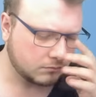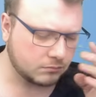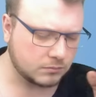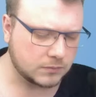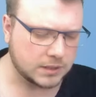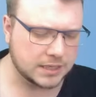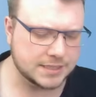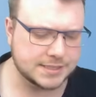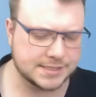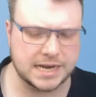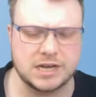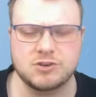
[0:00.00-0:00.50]

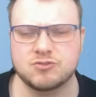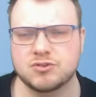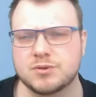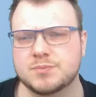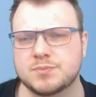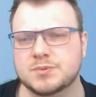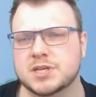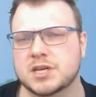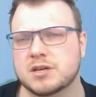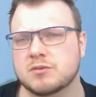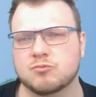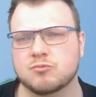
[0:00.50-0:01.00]
State troops
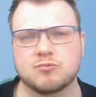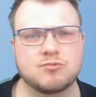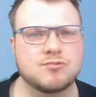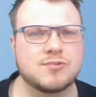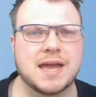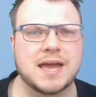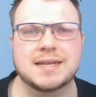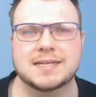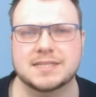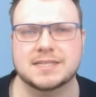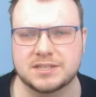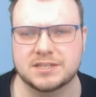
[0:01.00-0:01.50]
are
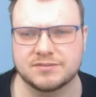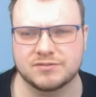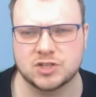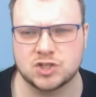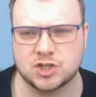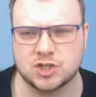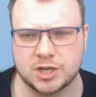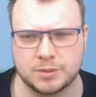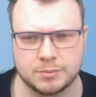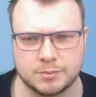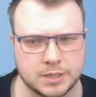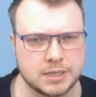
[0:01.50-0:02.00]
relatively
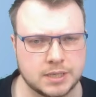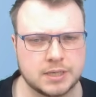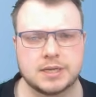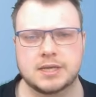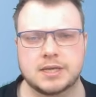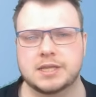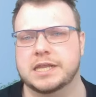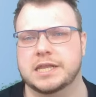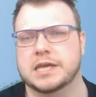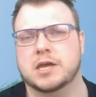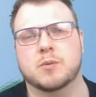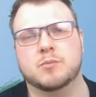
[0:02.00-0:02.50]
cheap.
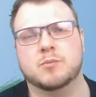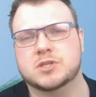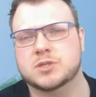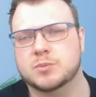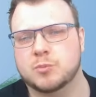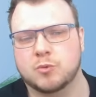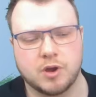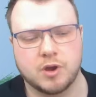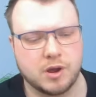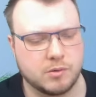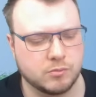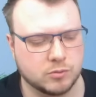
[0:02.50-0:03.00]
They come with some
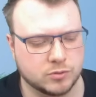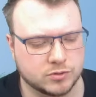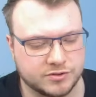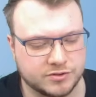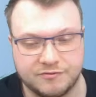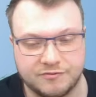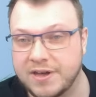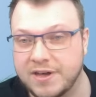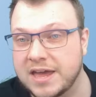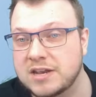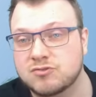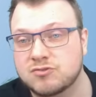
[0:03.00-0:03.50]
great rules.
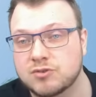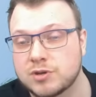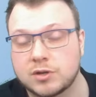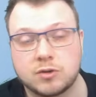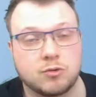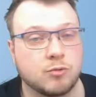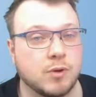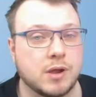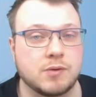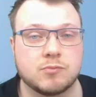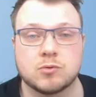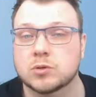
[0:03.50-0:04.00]
Veteran,
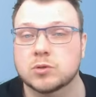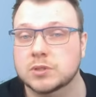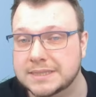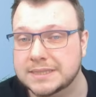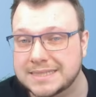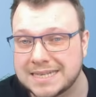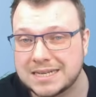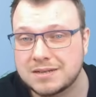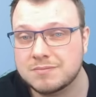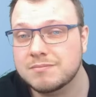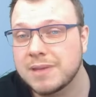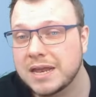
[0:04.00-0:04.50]
great rule.
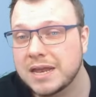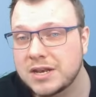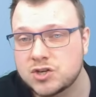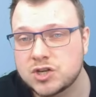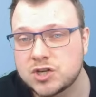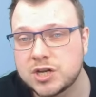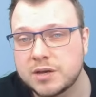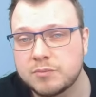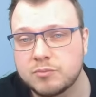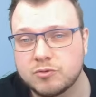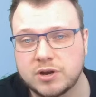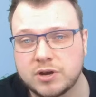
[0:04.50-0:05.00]
Didn't mention
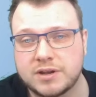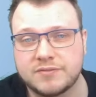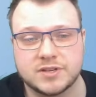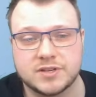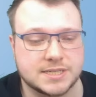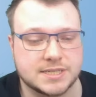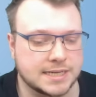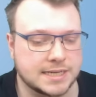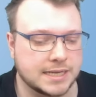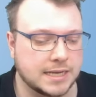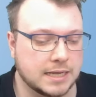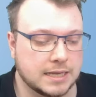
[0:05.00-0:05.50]
it
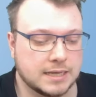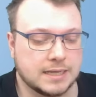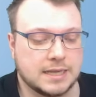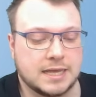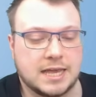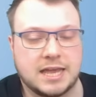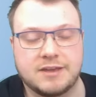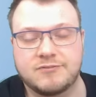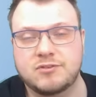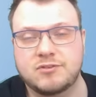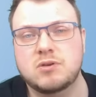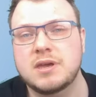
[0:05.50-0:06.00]
previously.
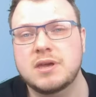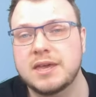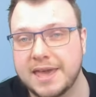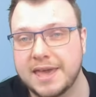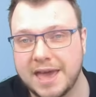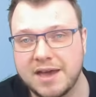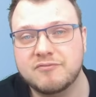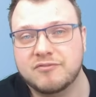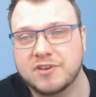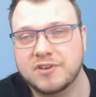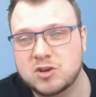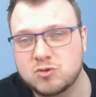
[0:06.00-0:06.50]
If you can
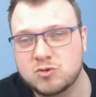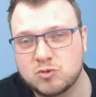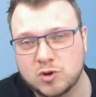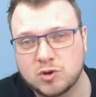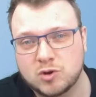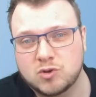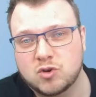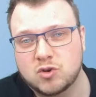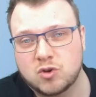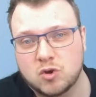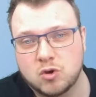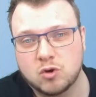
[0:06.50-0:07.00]
get veteran on
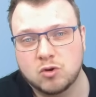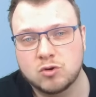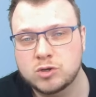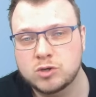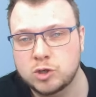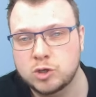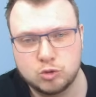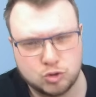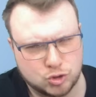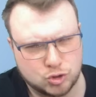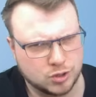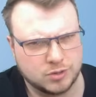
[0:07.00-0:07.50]
your core,
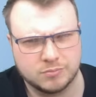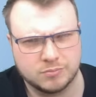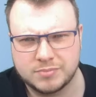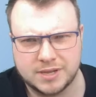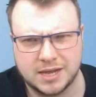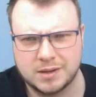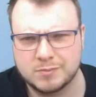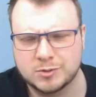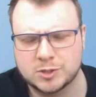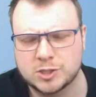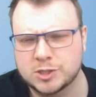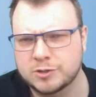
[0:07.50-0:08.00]
you shouldn't be
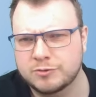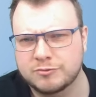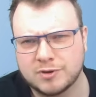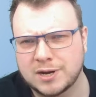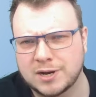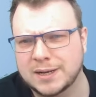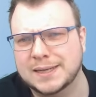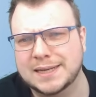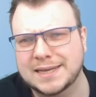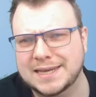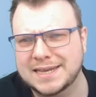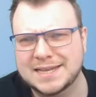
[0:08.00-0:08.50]
able to,
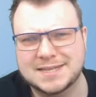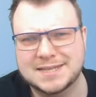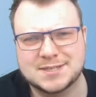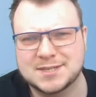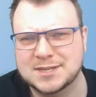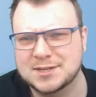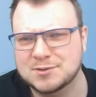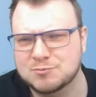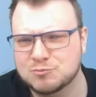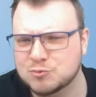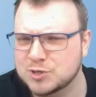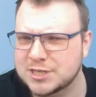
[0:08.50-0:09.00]
frankly. It's a
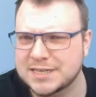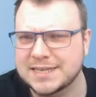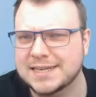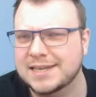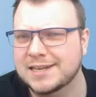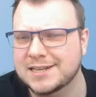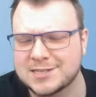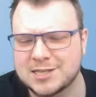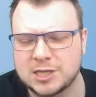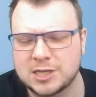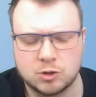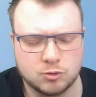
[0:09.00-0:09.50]

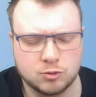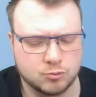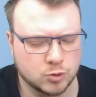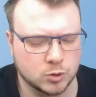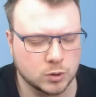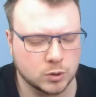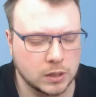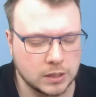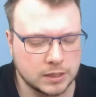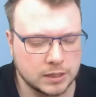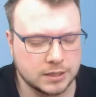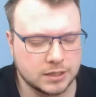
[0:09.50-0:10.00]
ridiculously good rule.
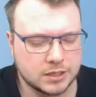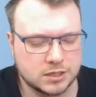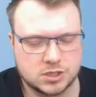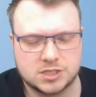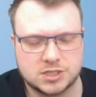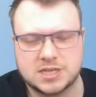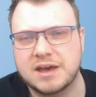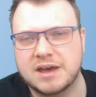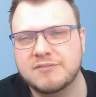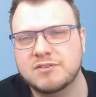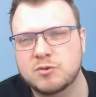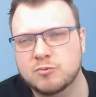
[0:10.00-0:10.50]
Just
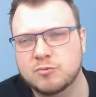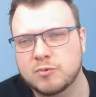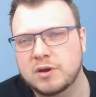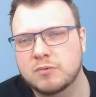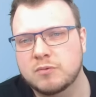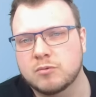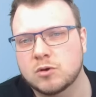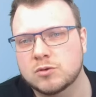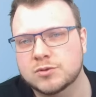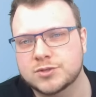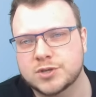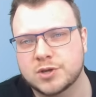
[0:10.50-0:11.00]
having
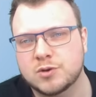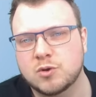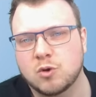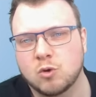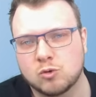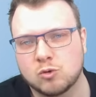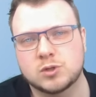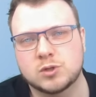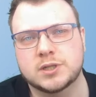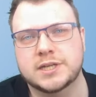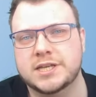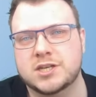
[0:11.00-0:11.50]
rerolls on
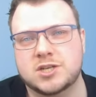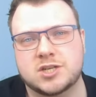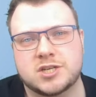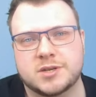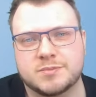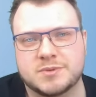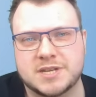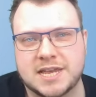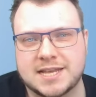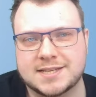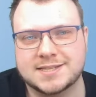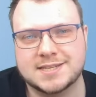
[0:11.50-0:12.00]
all leadership
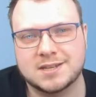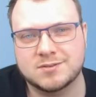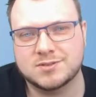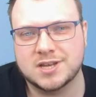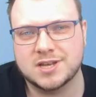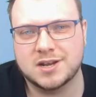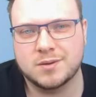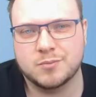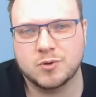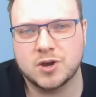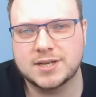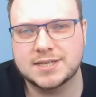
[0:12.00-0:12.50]
tests outside
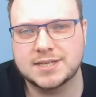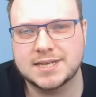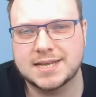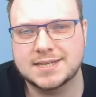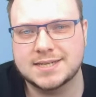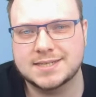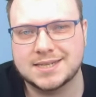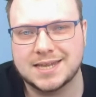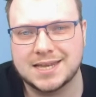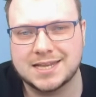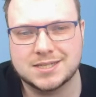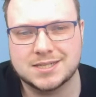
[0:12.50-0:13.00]
of break
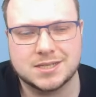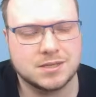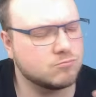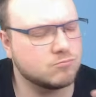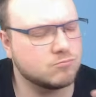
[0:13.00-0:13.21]
tests is